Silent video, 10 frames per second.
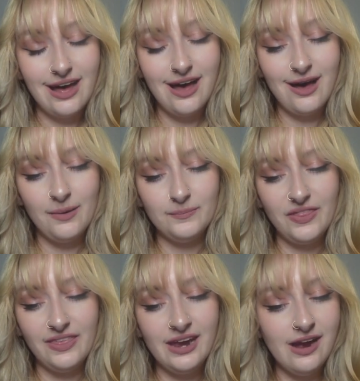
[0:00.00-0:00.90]
Um,
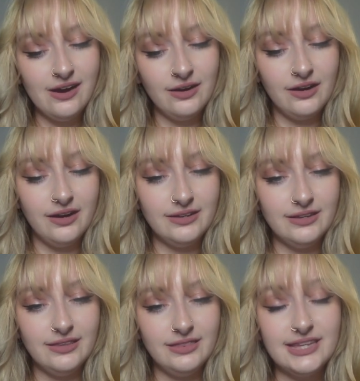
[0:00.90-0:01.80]
they are
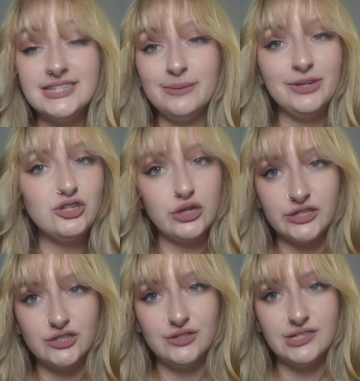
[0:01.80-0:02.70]
they seem like
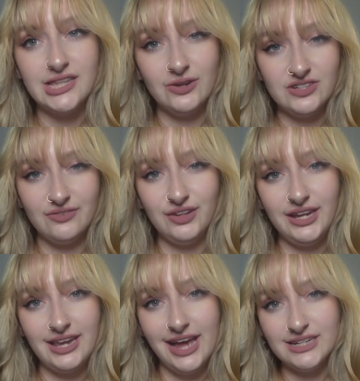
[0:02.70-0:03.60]
tricksters. They're definitely
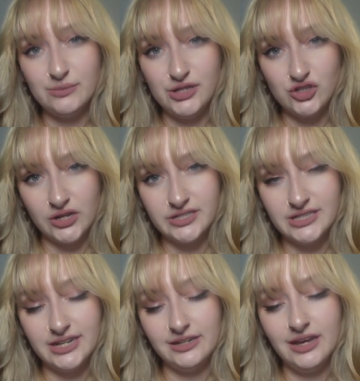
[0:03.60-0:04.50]
not to be
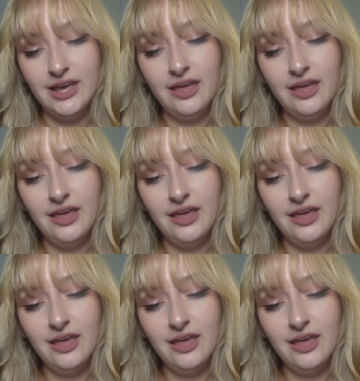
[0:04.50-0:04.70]
trusted.